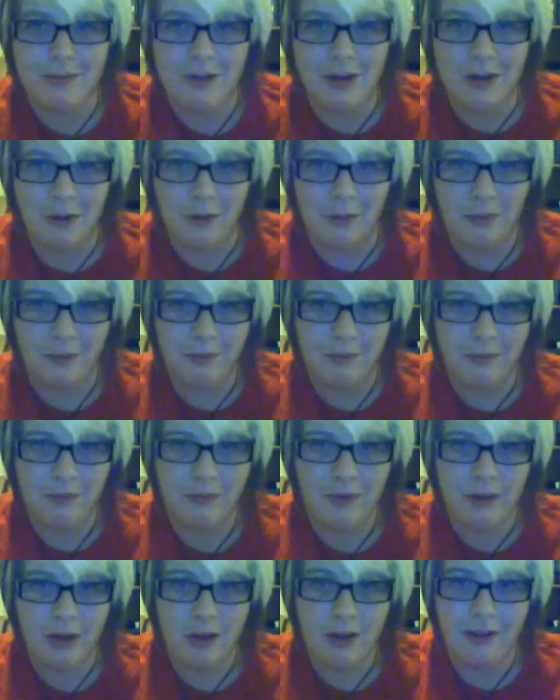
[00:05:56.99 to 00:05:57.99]
you know
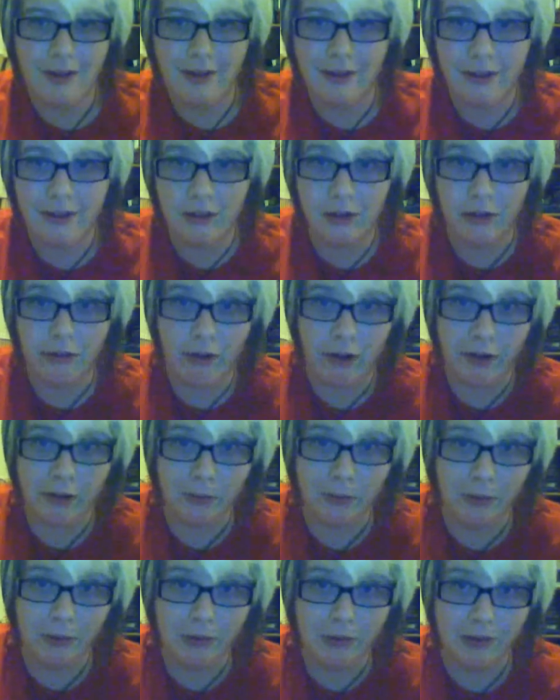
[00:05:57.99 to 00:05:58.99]
listen to rock
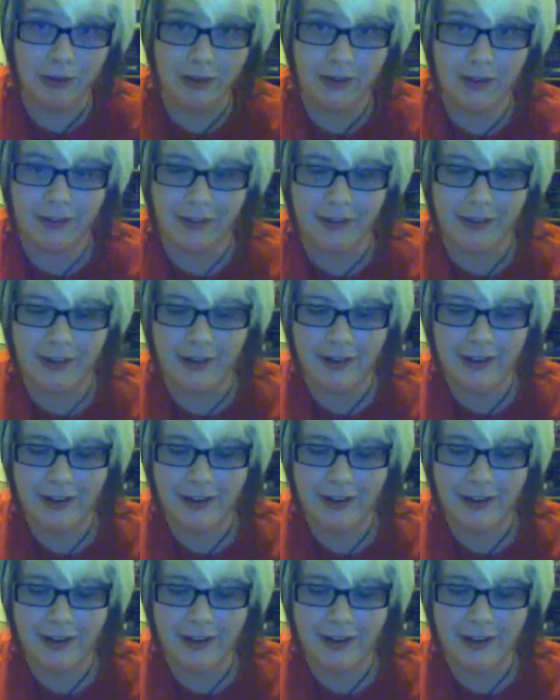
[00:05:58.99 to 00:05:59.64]
music, or